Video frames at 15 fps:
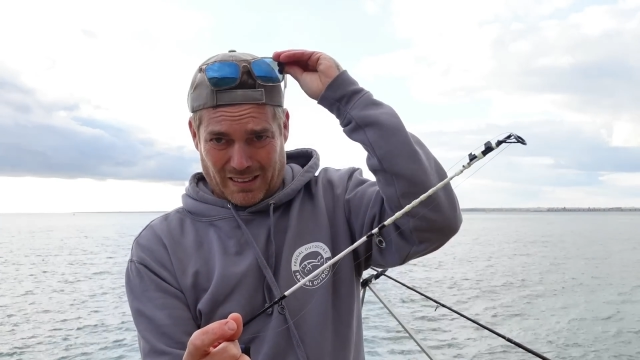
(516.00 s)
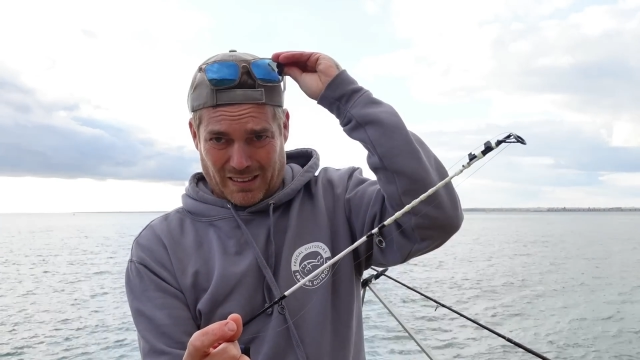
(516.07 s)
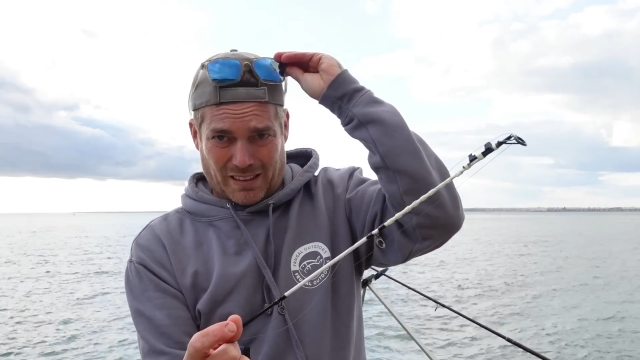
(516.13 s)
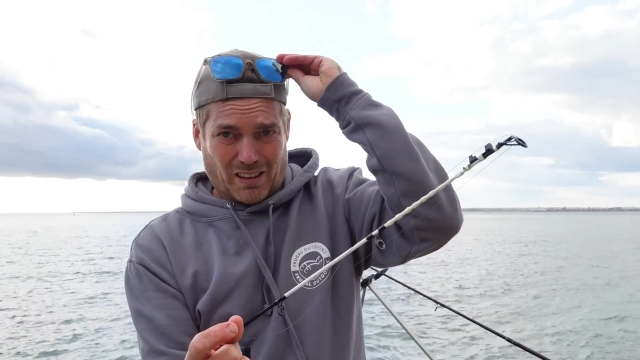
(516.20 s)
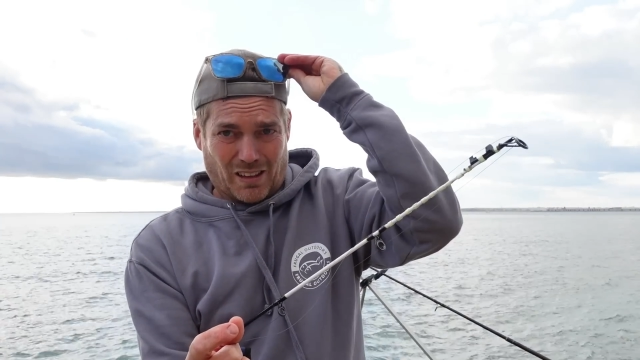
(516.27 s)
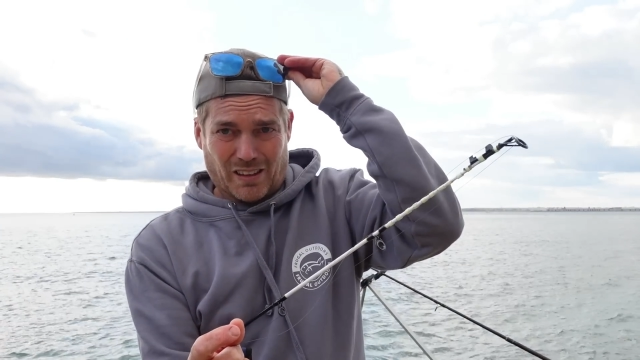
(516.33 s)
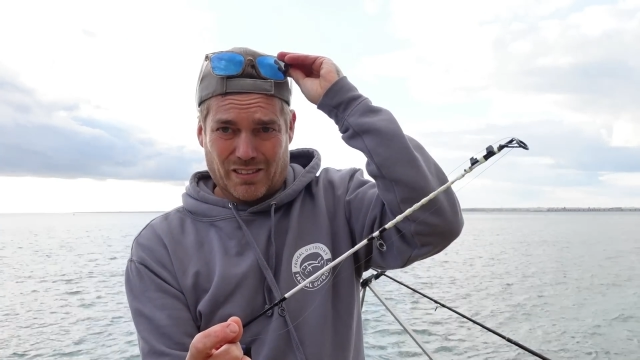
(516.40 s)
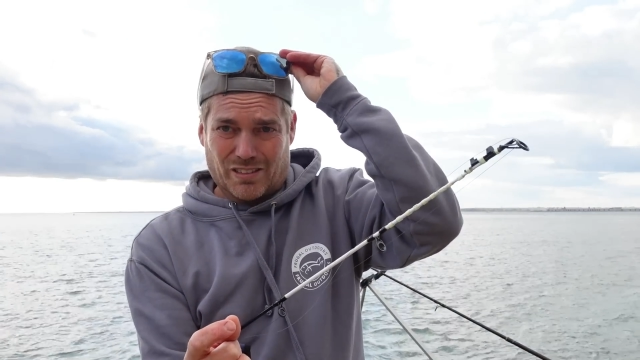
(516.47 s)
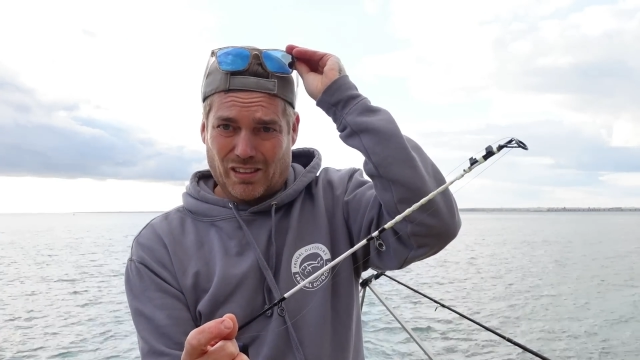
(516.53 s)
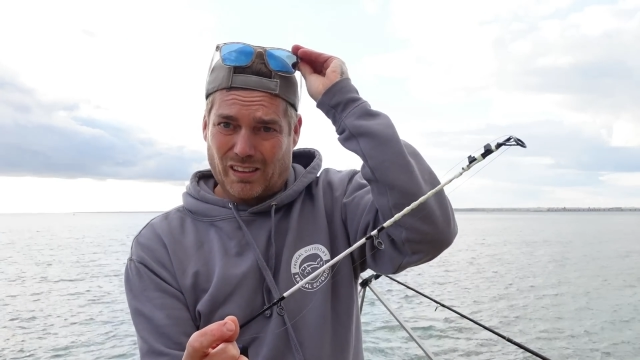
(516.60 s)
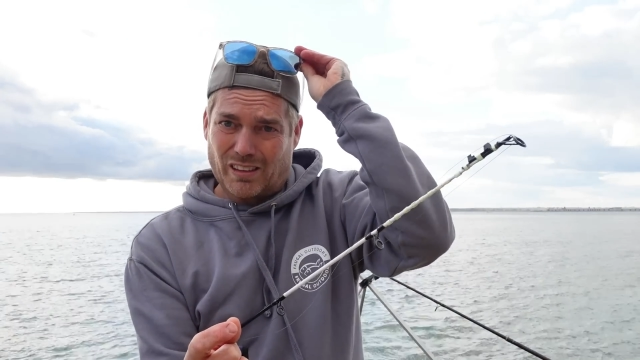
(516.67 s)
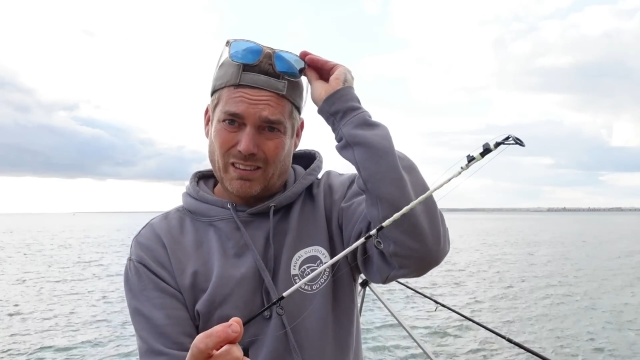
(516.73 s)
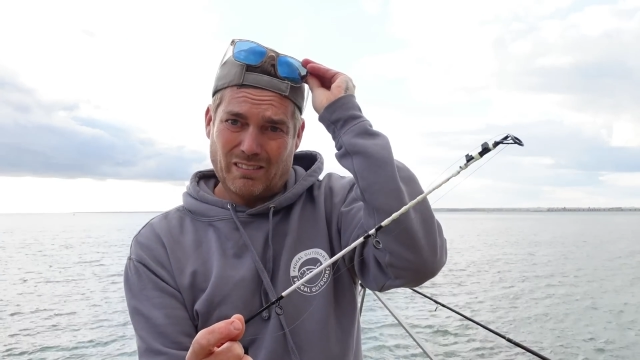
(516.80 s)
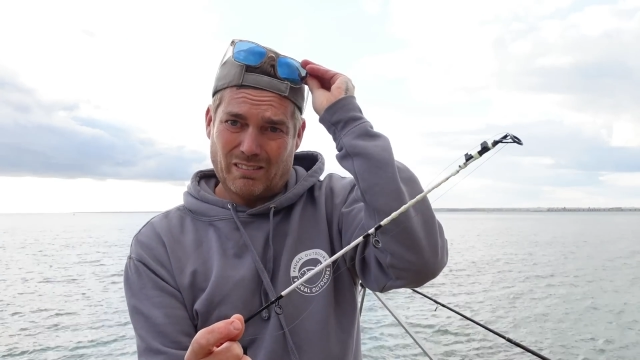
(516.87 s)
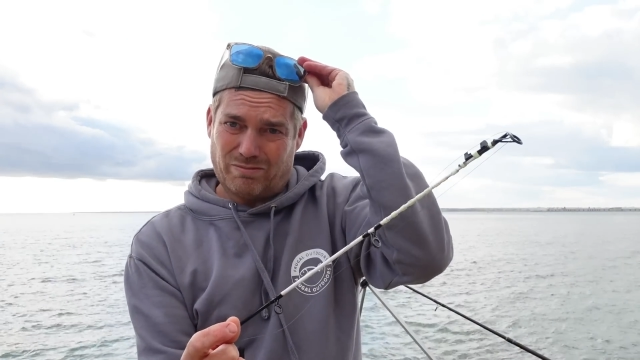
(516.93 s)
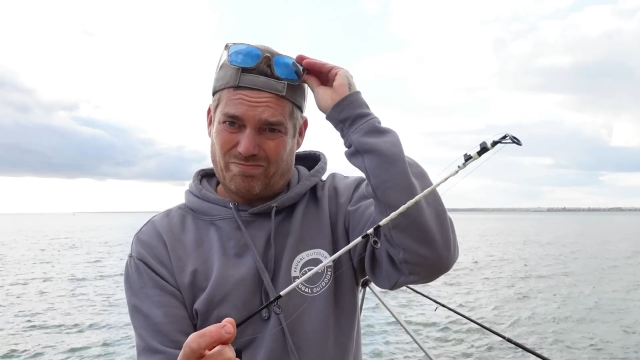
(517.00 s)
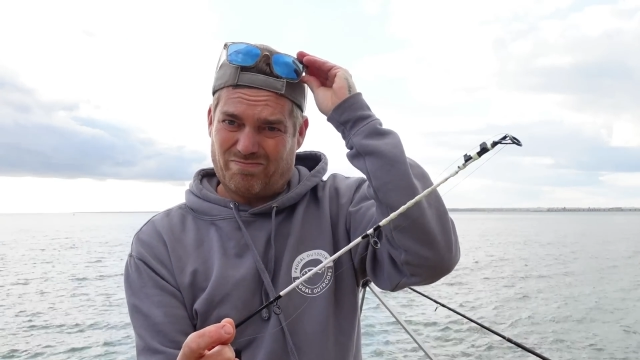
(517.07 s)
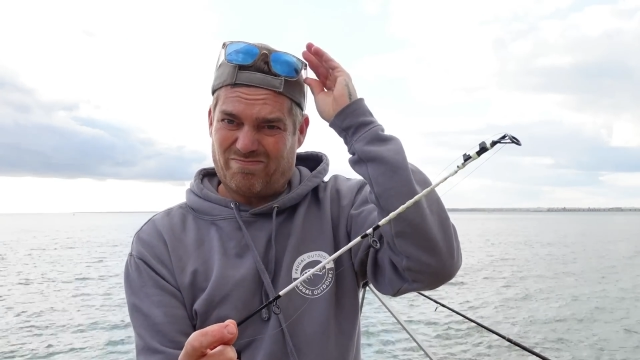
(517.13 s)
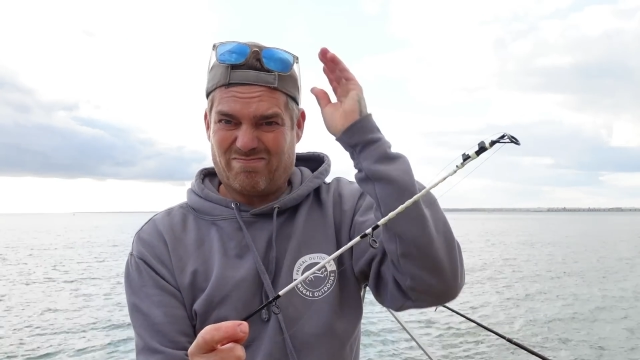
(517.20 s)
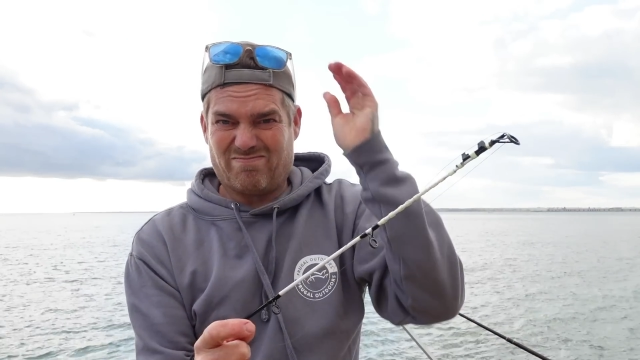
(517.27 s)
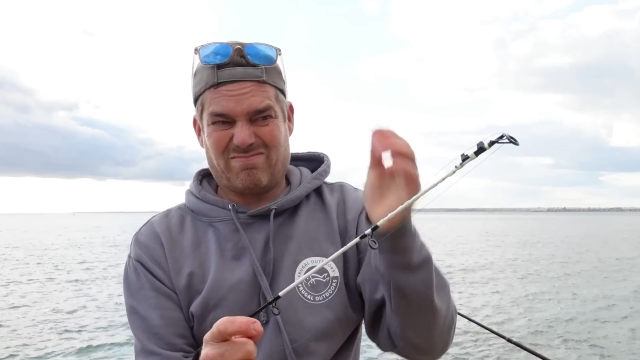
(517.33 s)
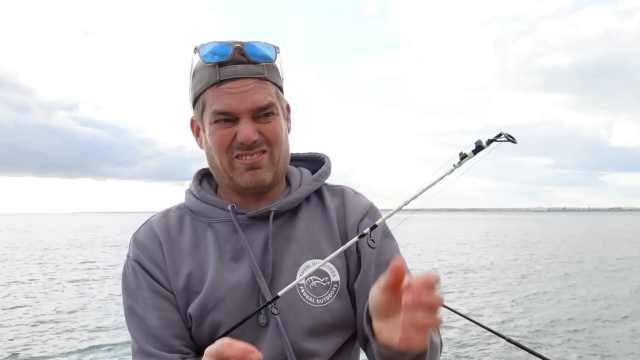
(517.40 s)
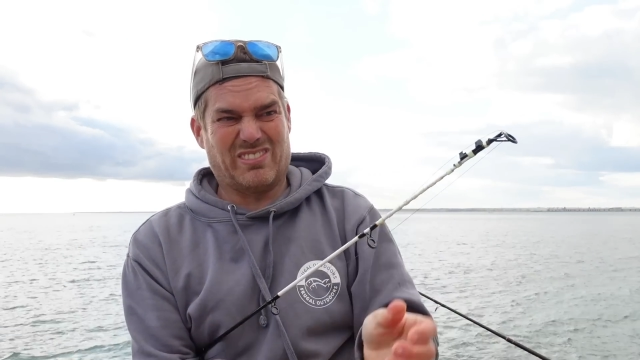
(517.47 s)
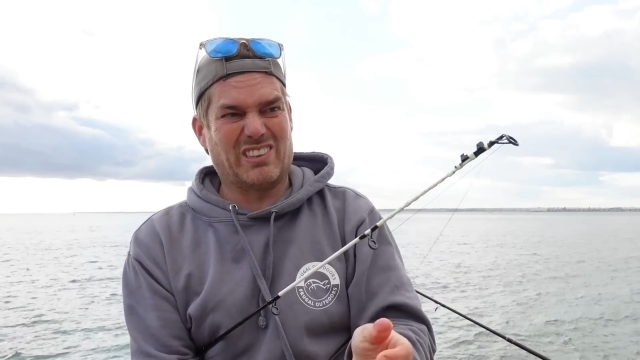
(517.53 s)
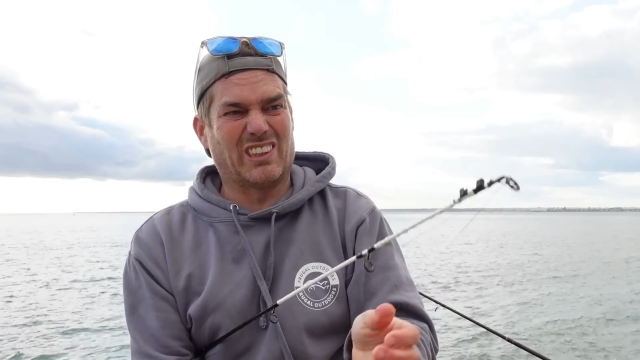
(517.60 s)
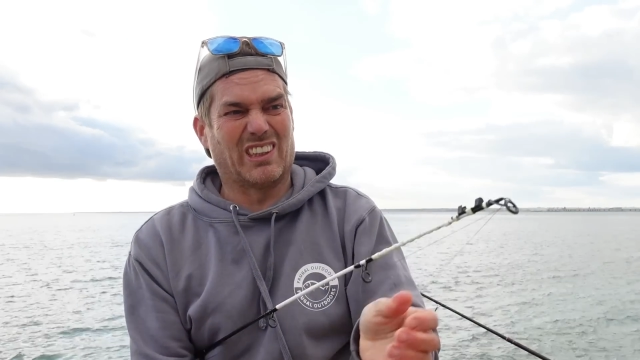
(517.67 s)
in hindsight, you